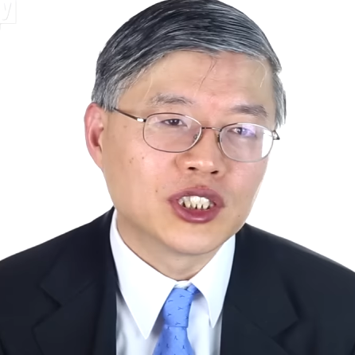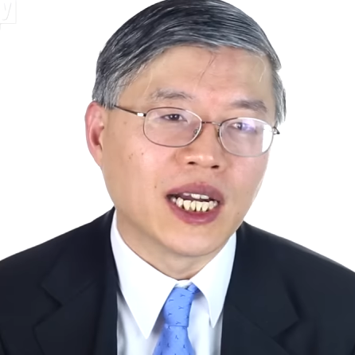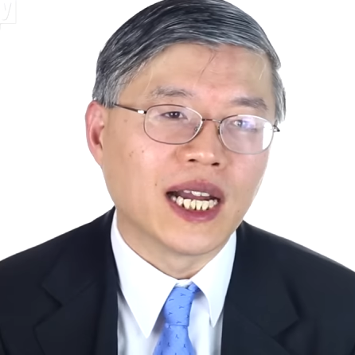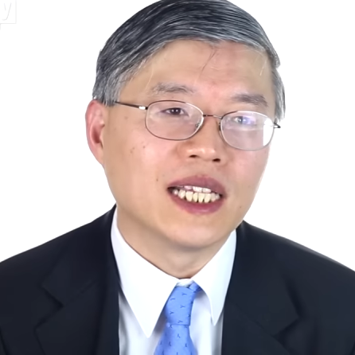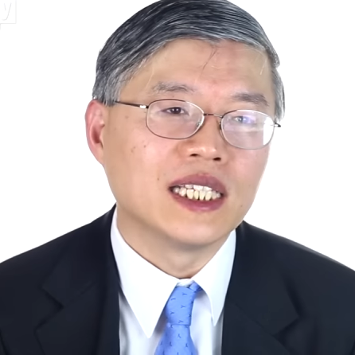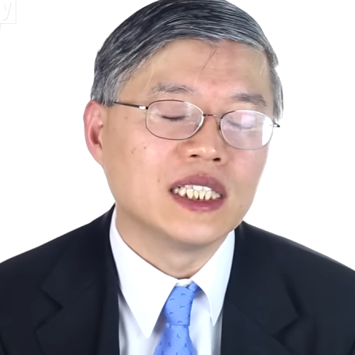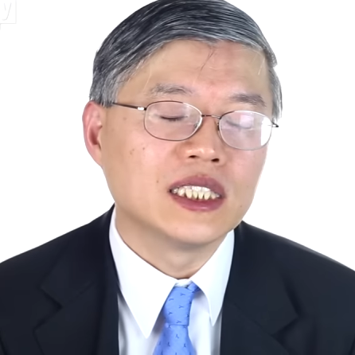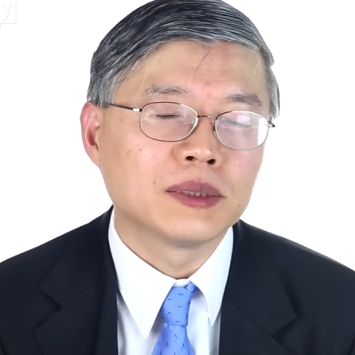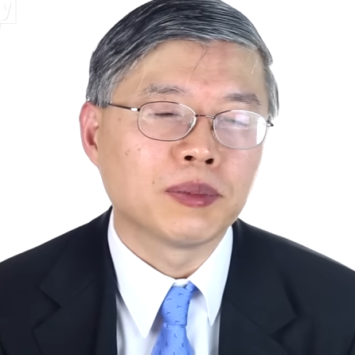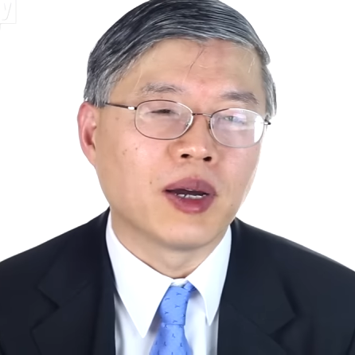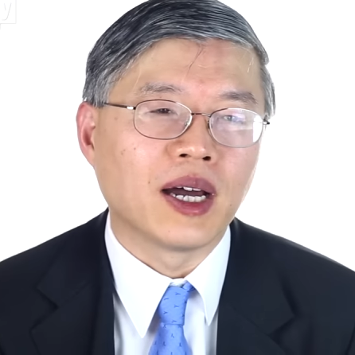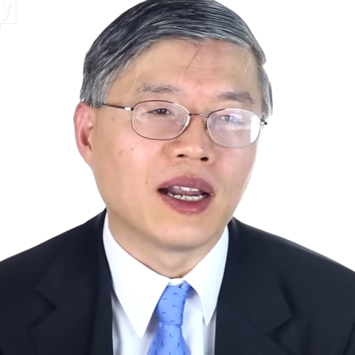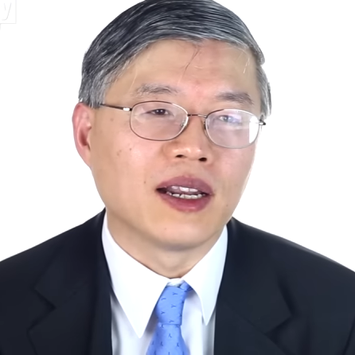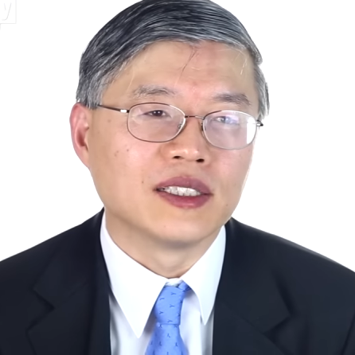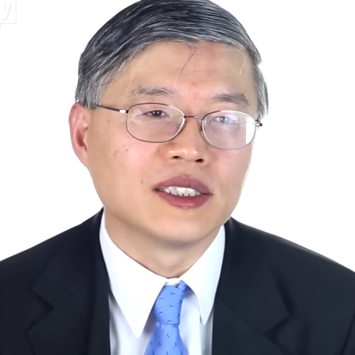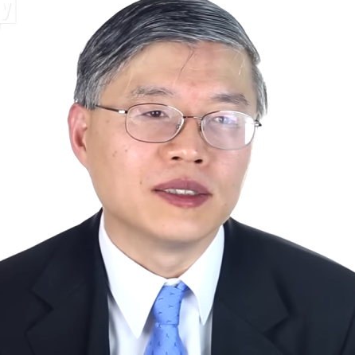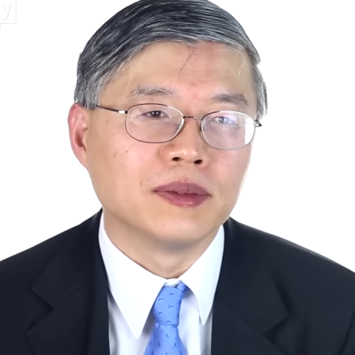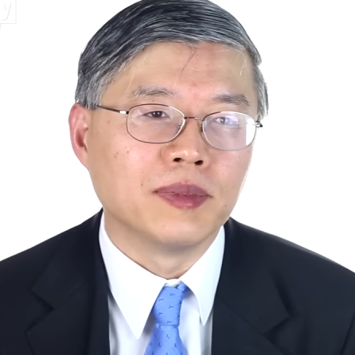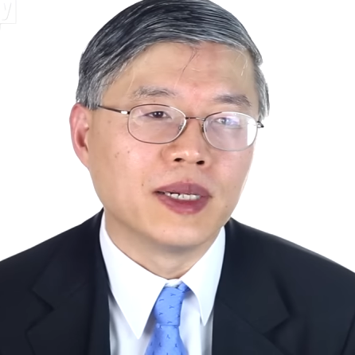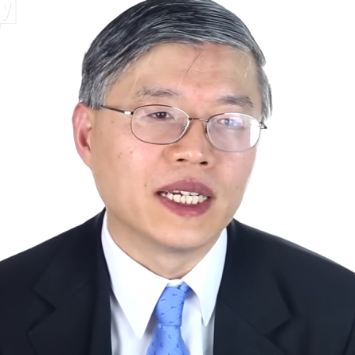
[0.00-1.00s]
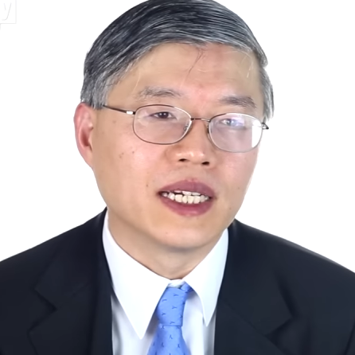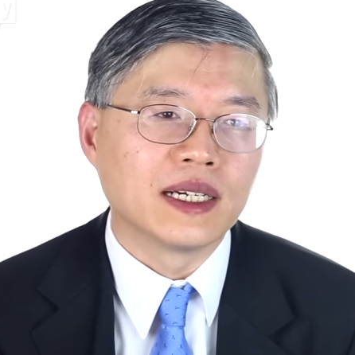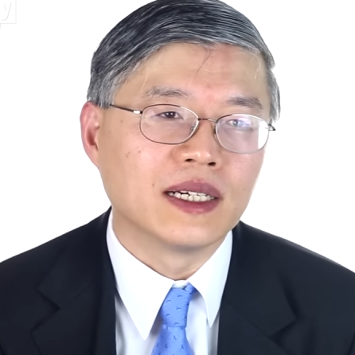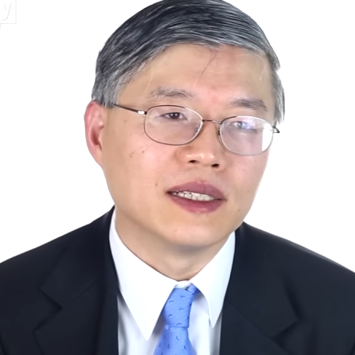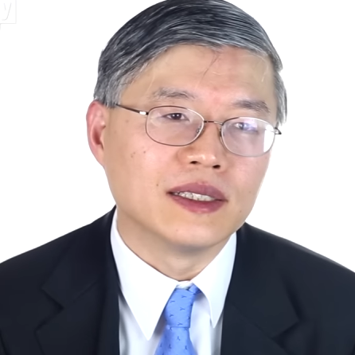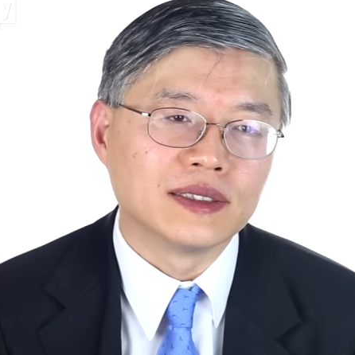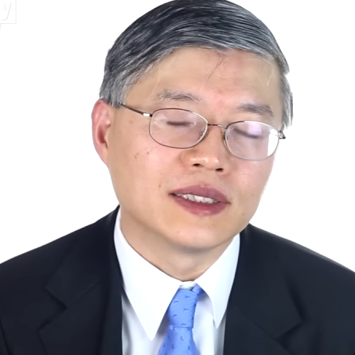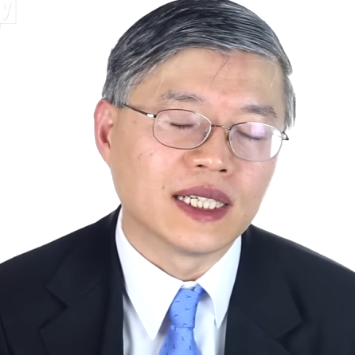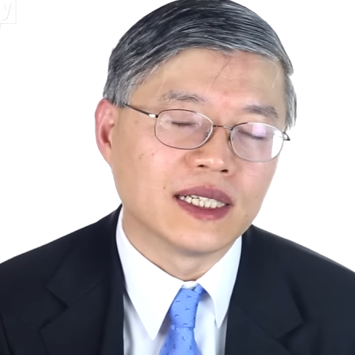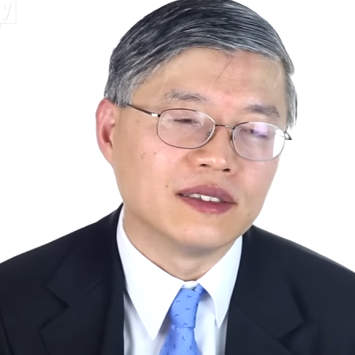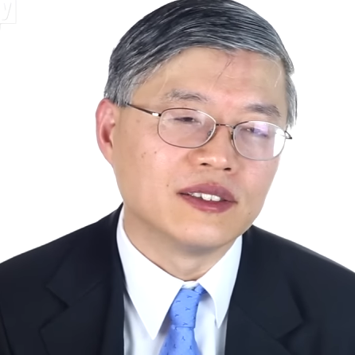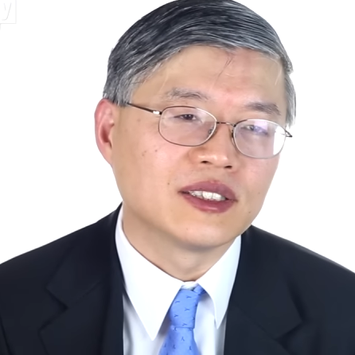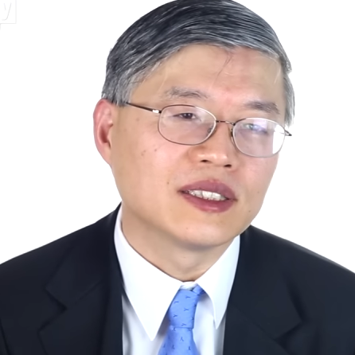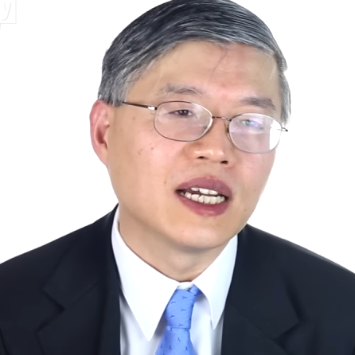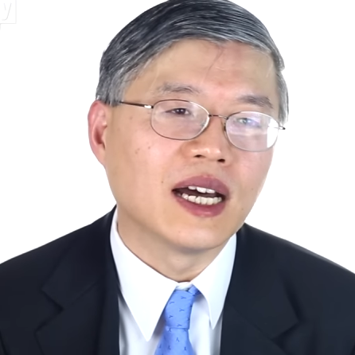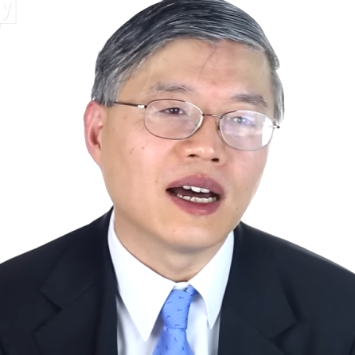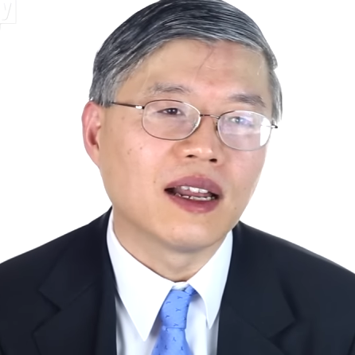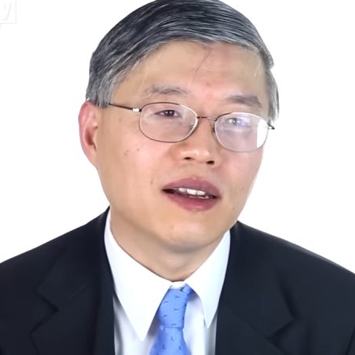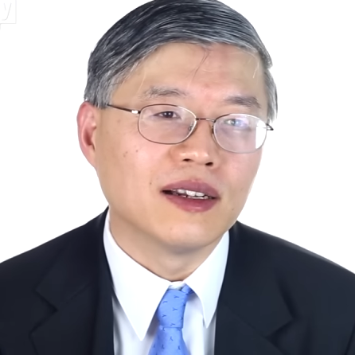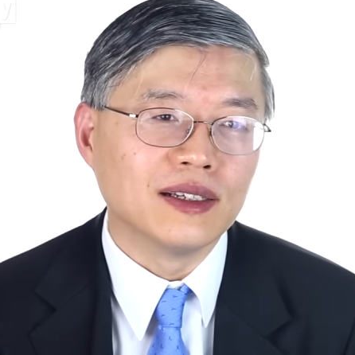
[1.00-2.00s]
Chinese policymakers and
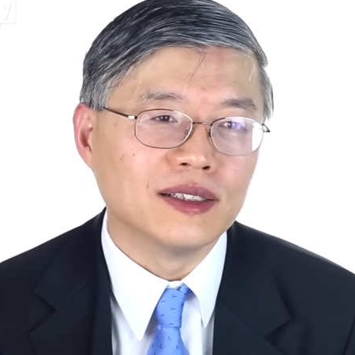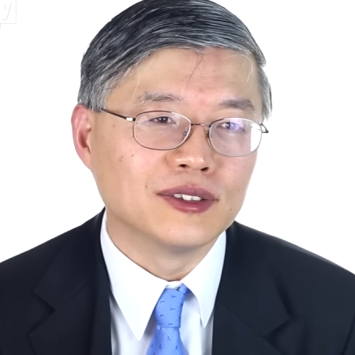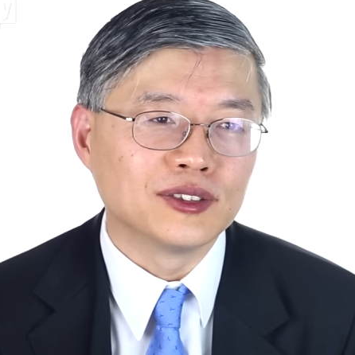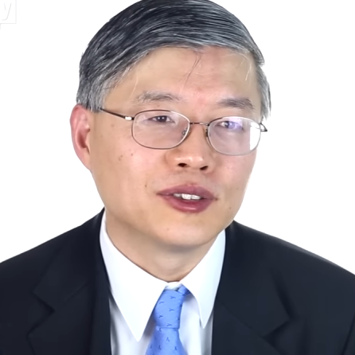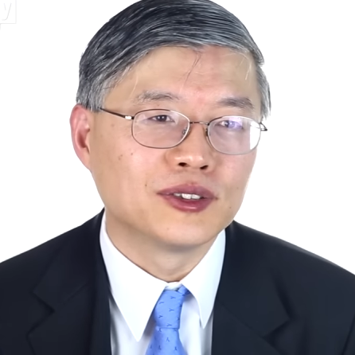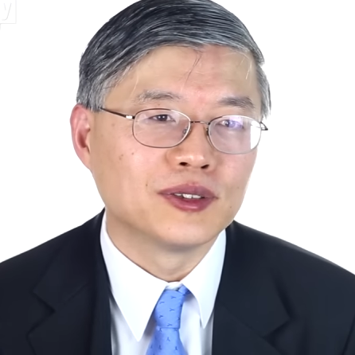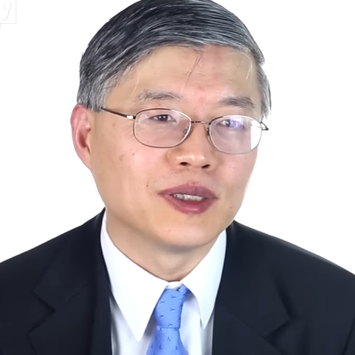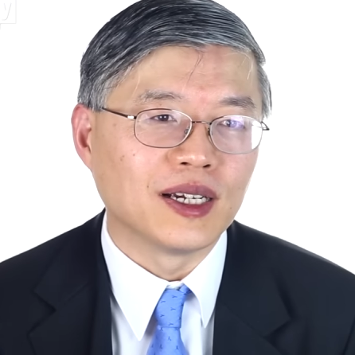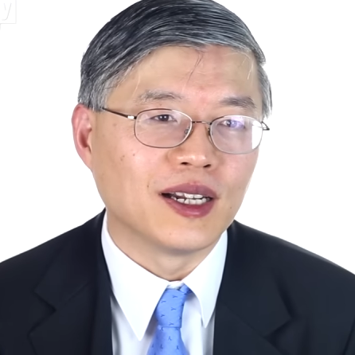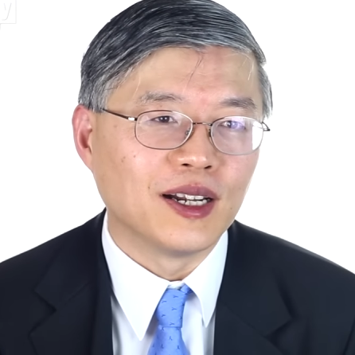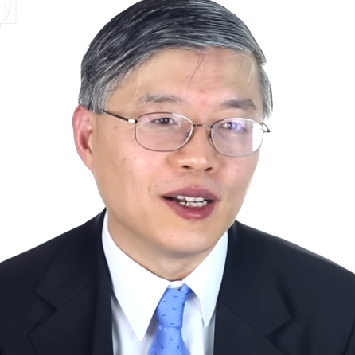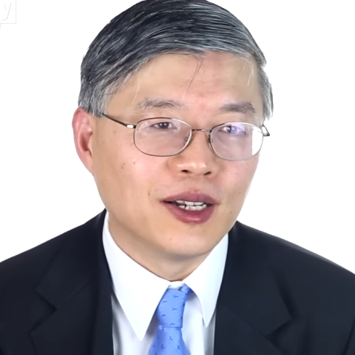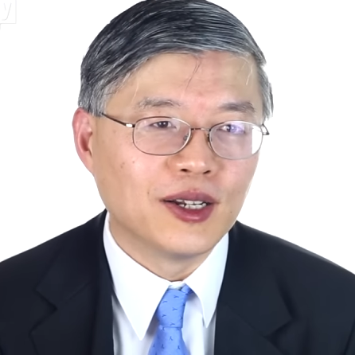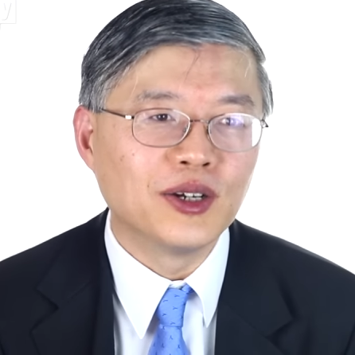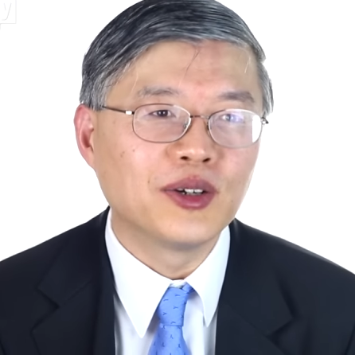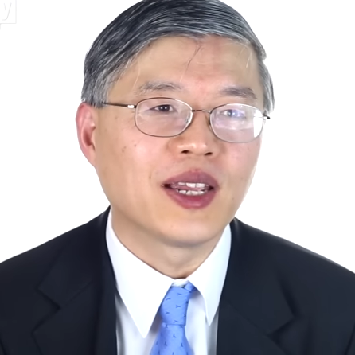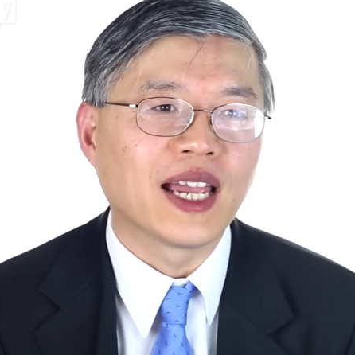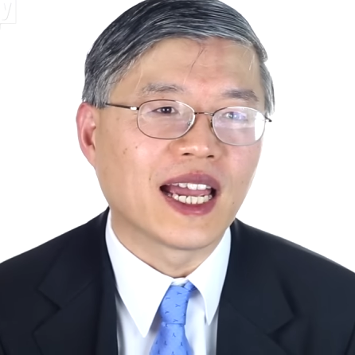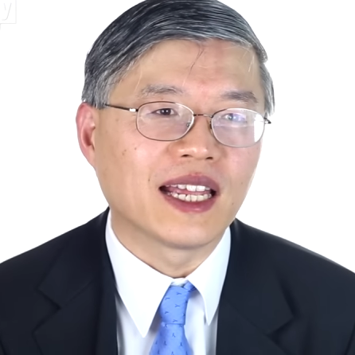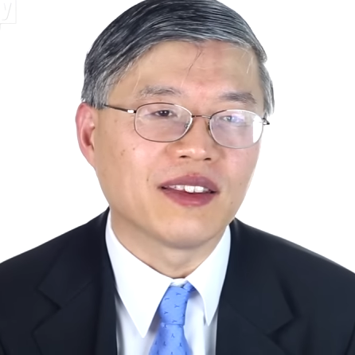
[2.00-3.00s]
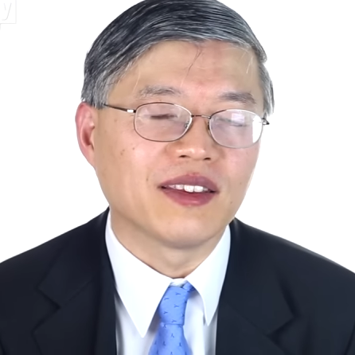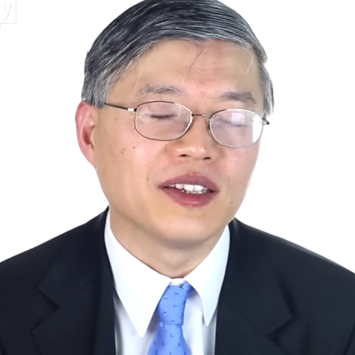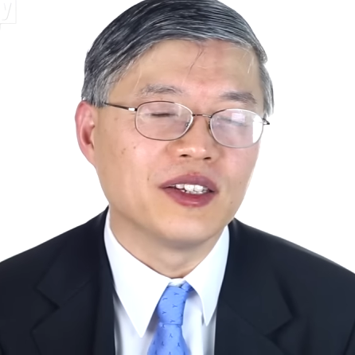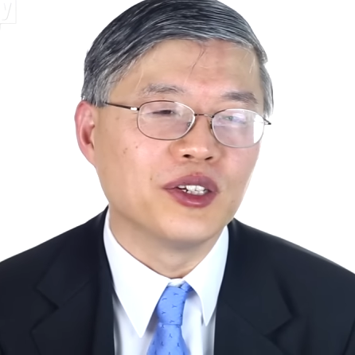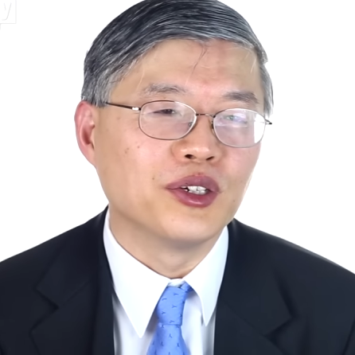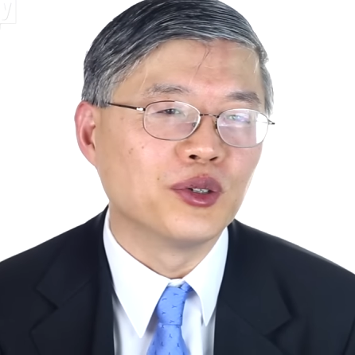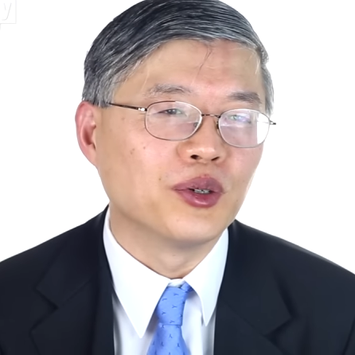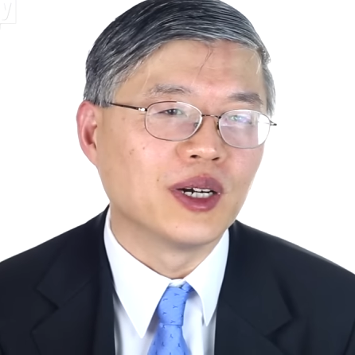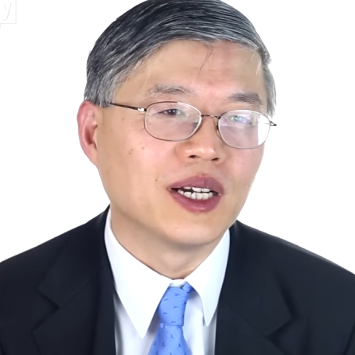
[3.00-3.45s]
scholars look at the